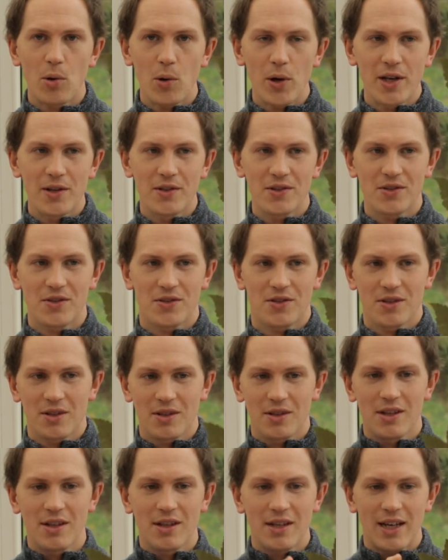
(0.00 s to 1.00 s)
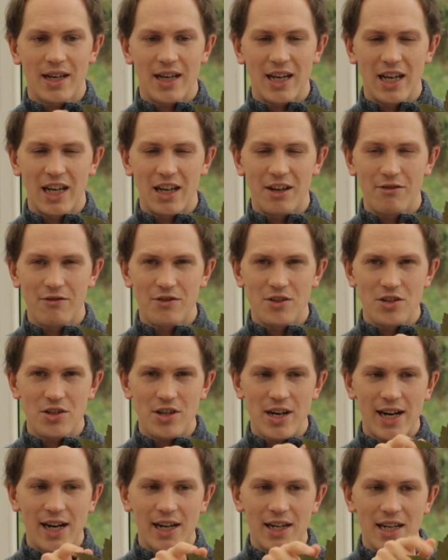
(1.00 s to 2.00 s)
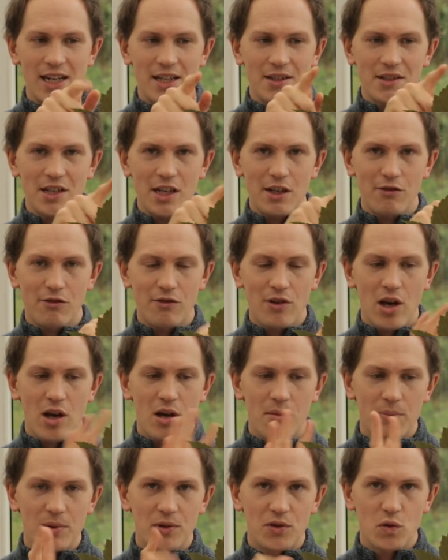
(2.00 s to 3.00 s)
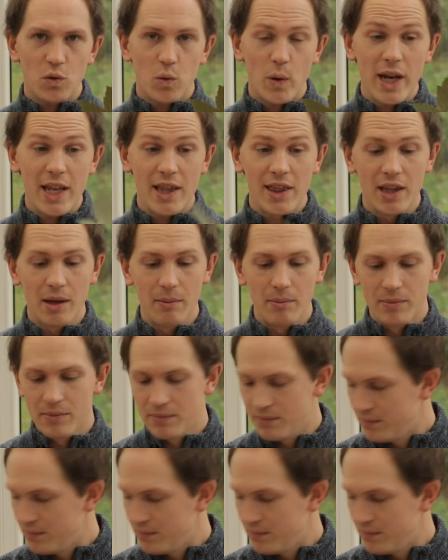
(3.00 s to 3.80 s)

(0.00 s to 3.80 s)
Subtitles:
points. Have jaggedy teeth between them.